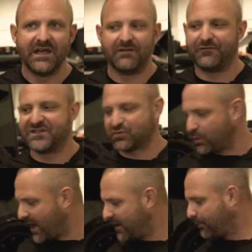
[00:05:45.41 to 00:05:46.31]
It fits
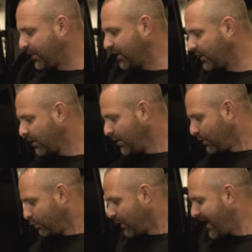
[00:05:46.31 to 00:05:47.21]
right up here,
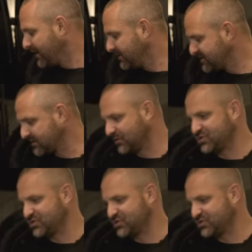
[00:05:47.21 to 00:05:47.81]
right in this little